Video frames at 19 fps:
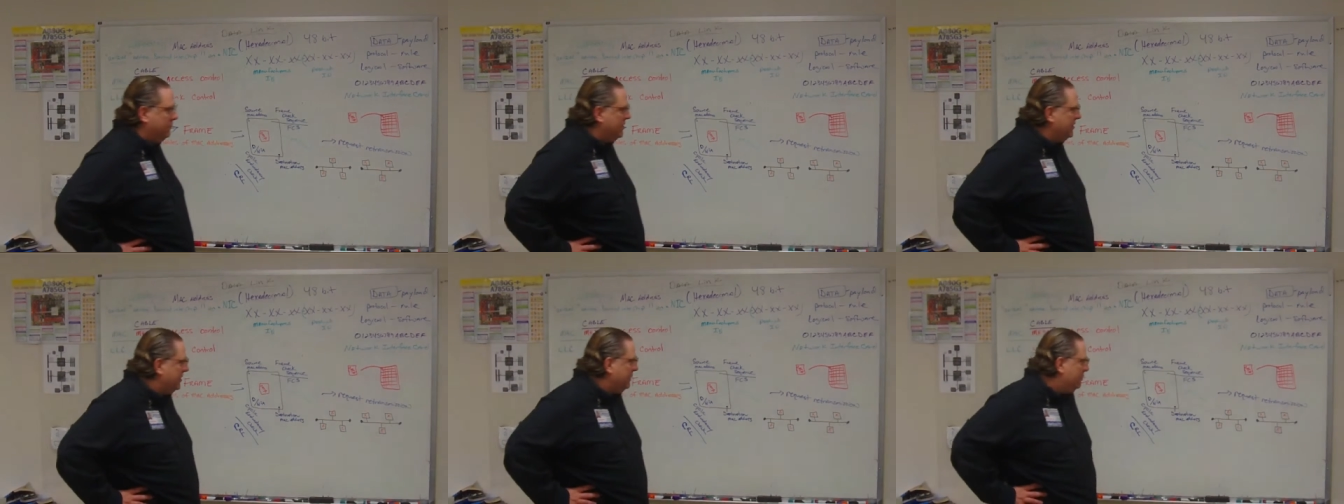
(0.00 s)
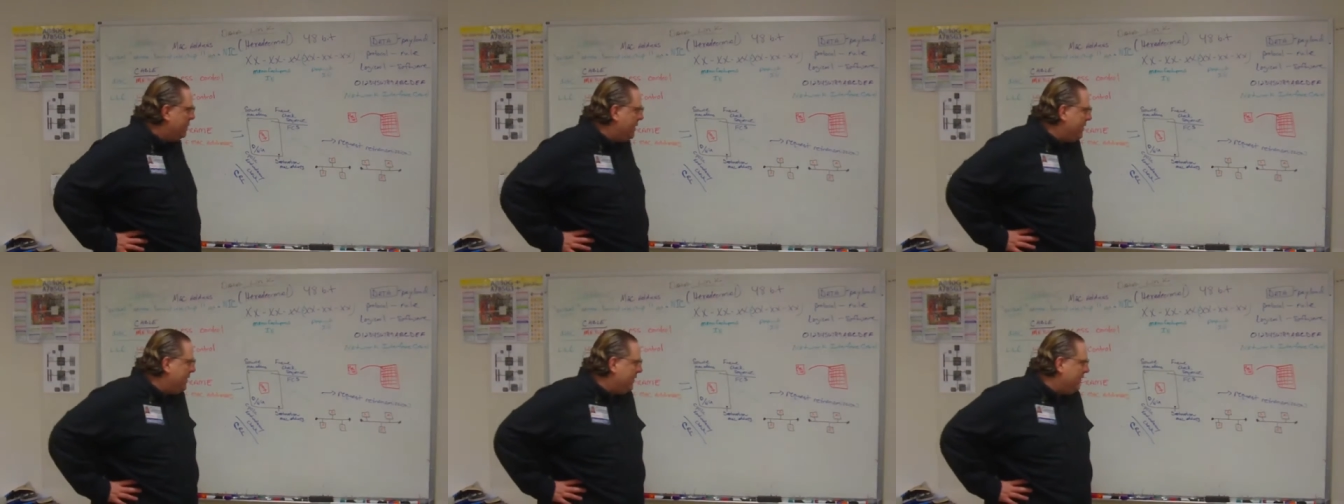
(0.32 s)
So the
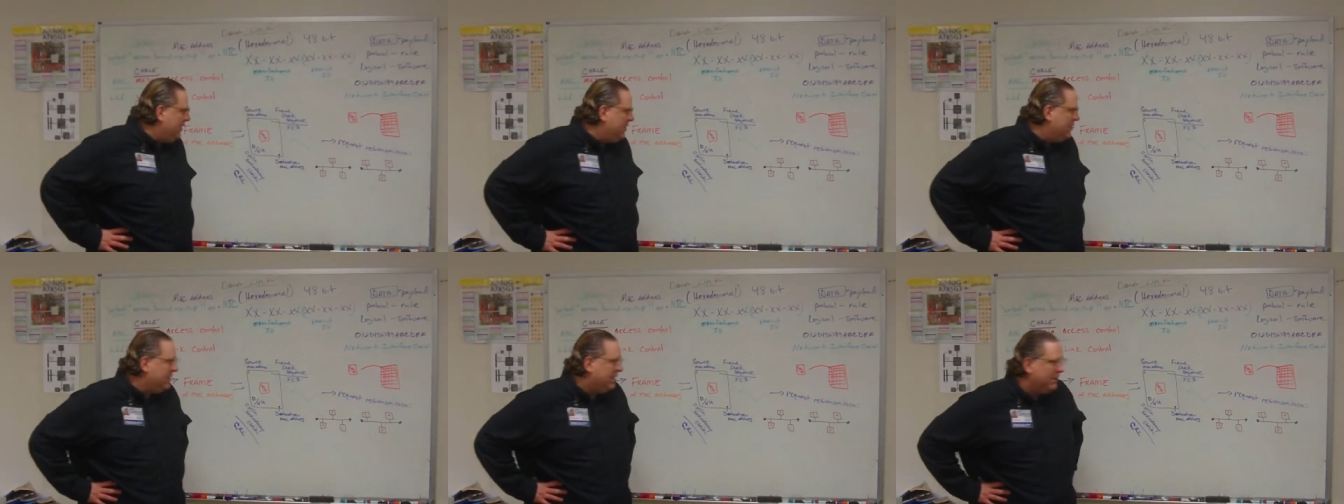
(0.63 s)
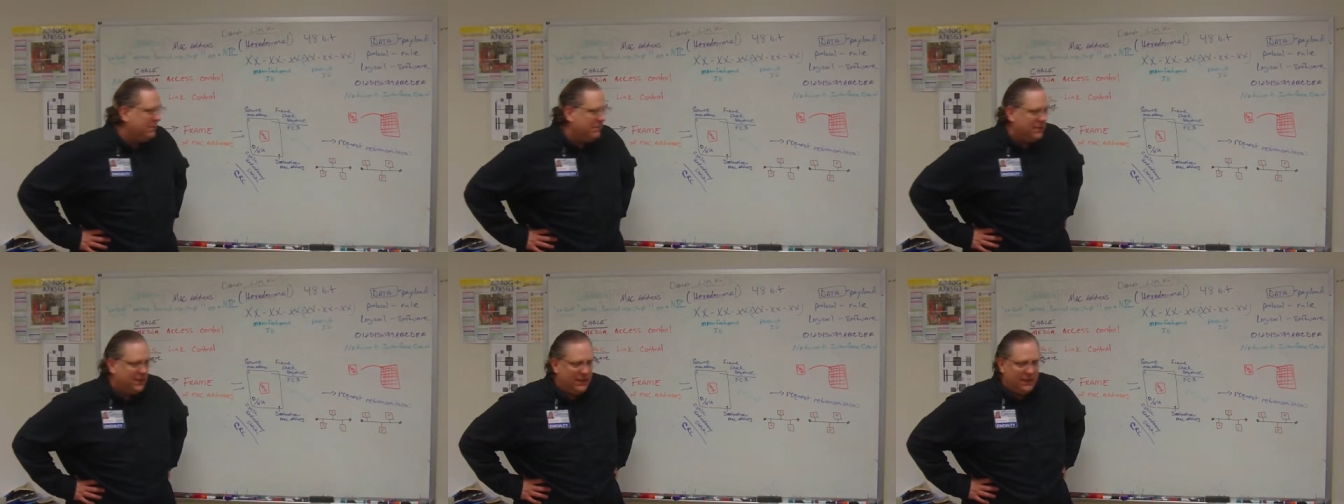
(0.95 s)
brother-in-law
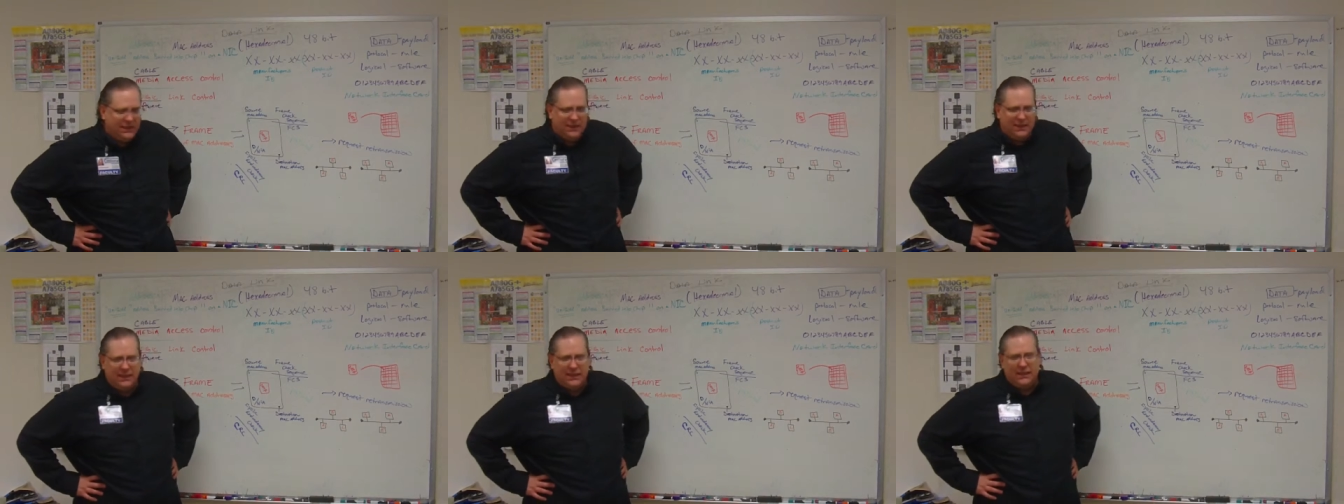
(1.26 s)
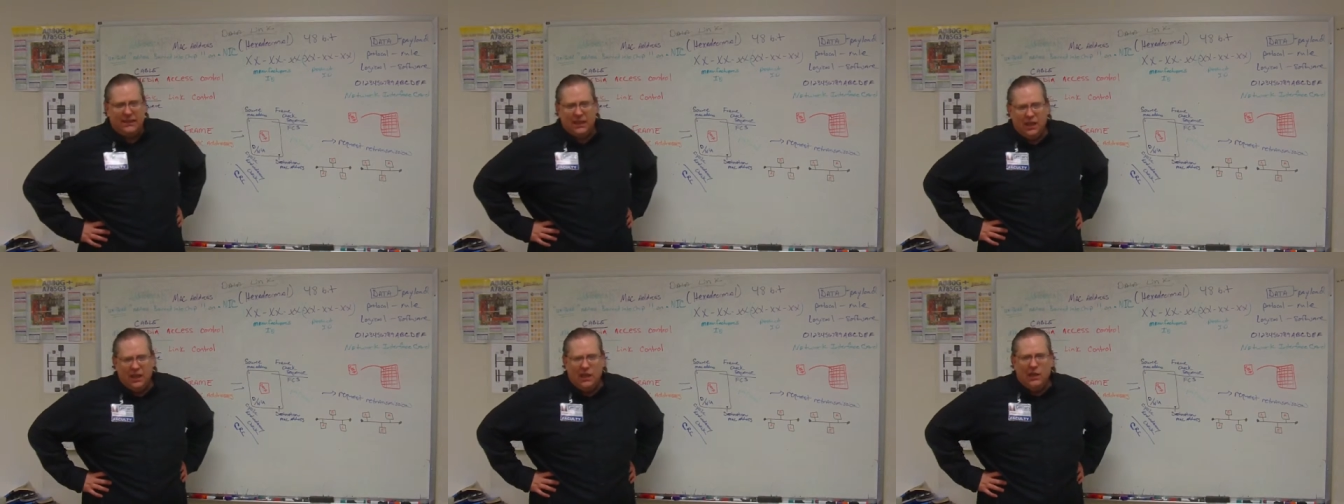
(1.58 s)
comes in and
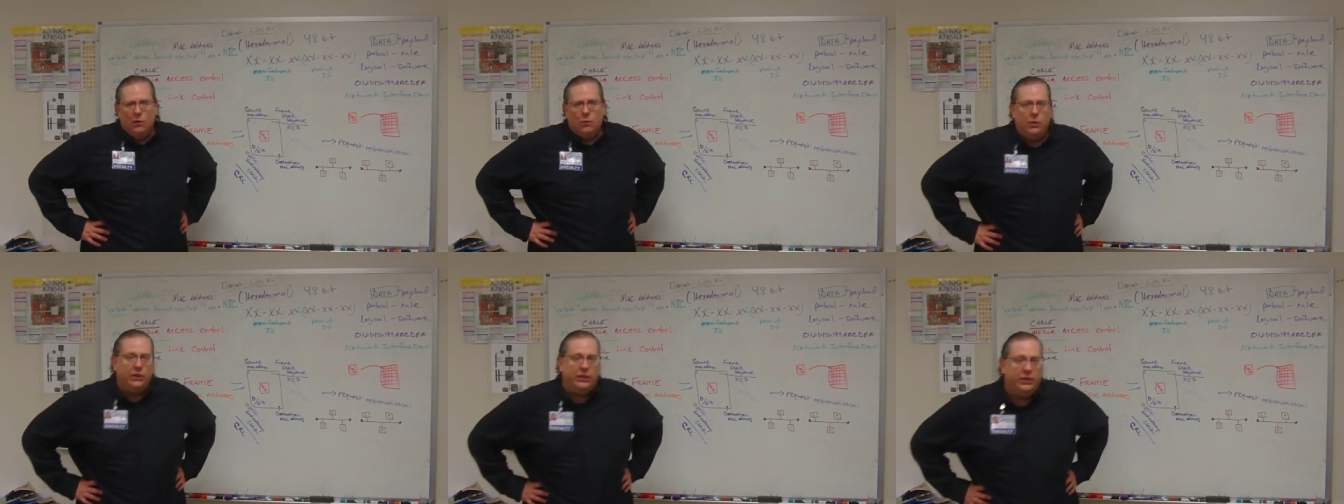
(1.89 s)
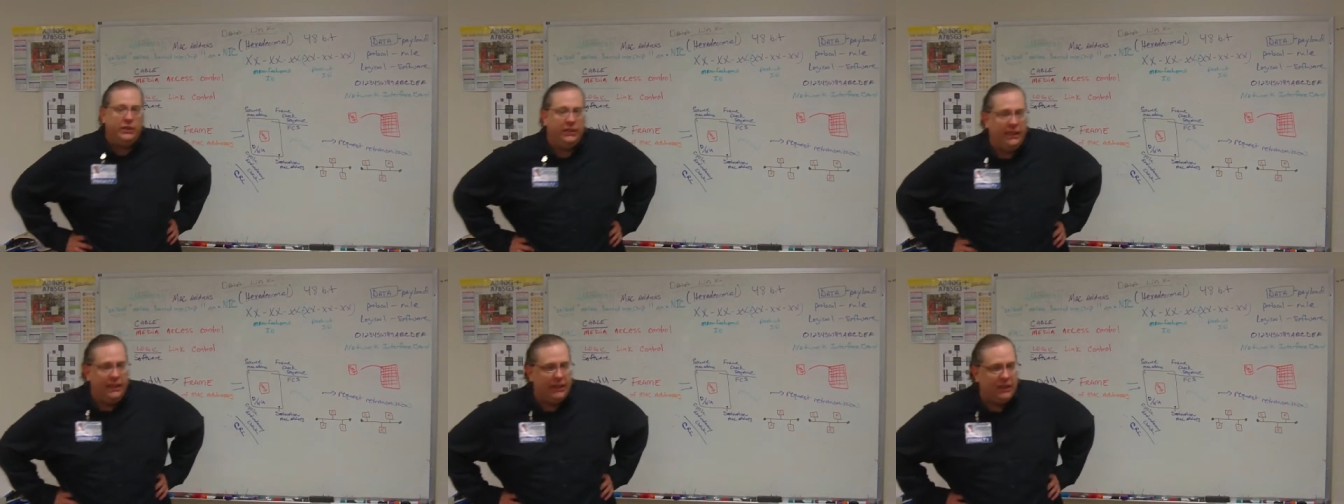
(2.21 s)
says,
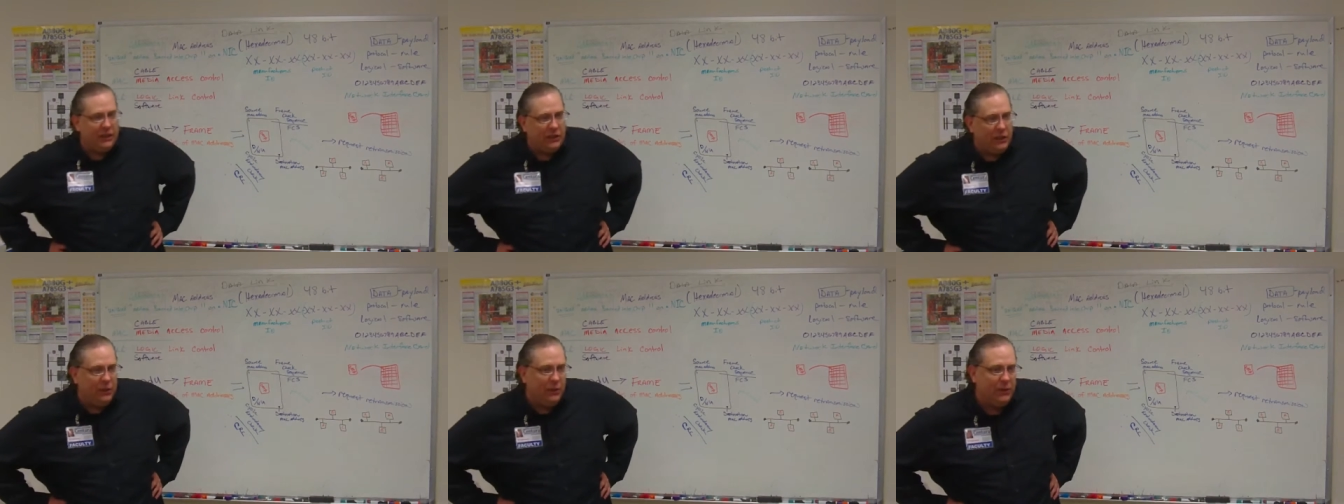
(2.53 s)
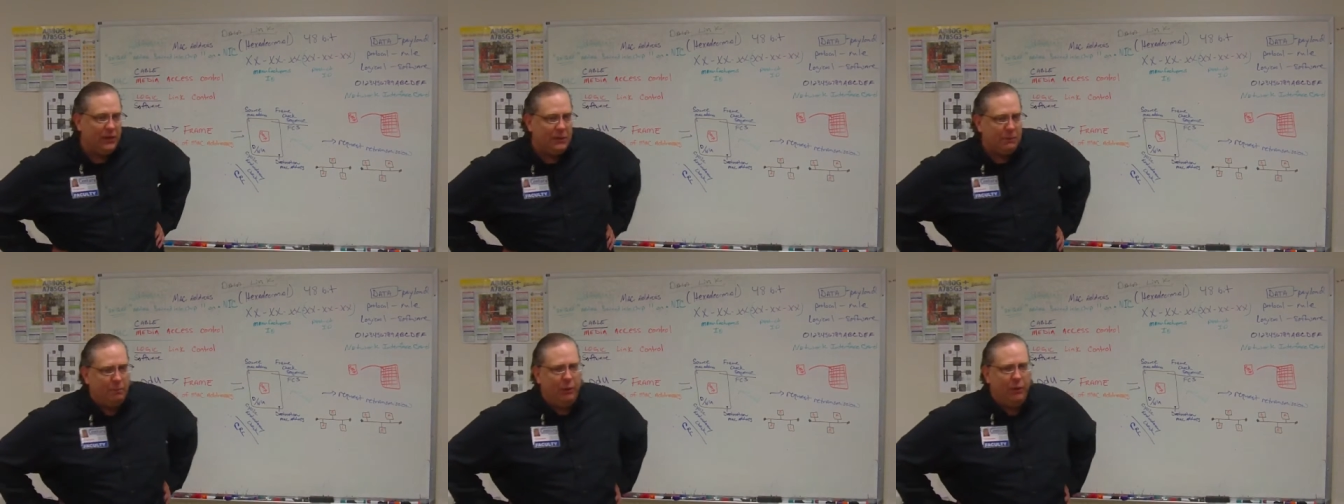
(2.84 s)
what you need to do
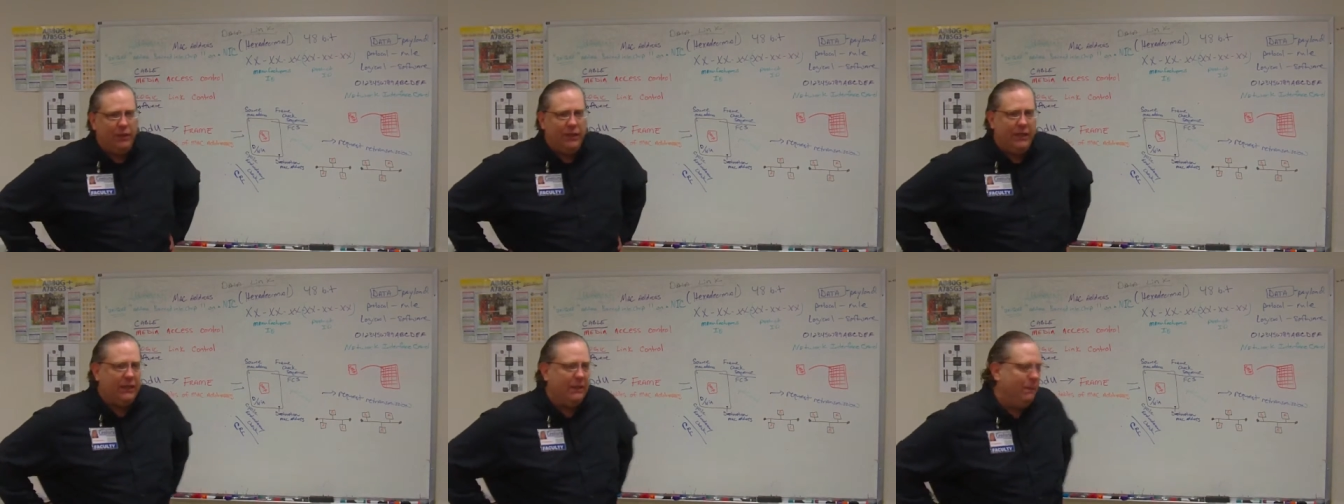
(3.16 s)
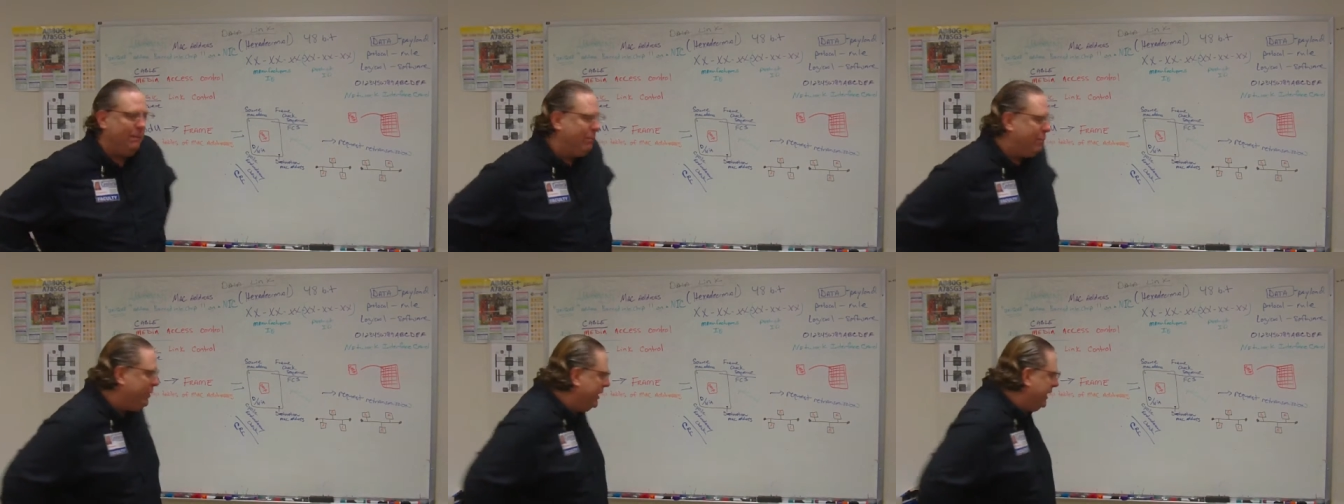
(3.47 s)
is put in
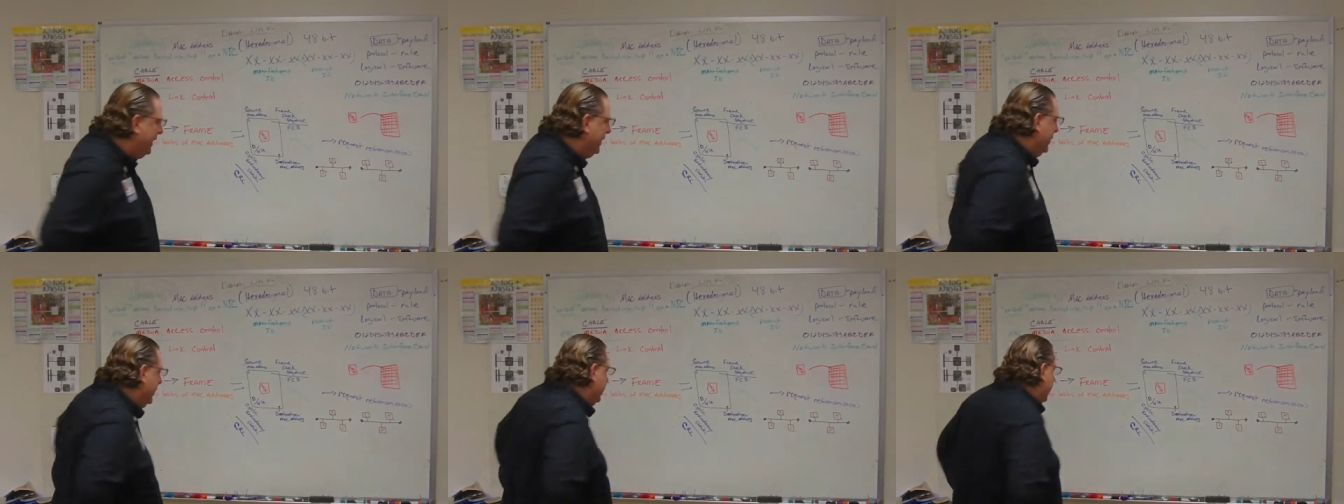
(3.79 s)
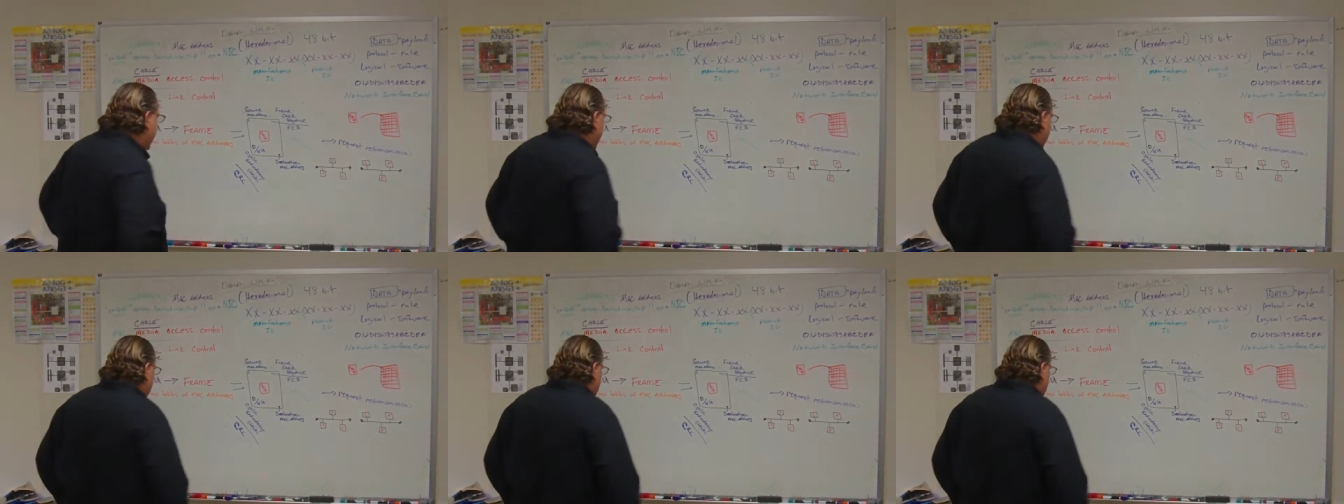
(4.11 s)
a bridge.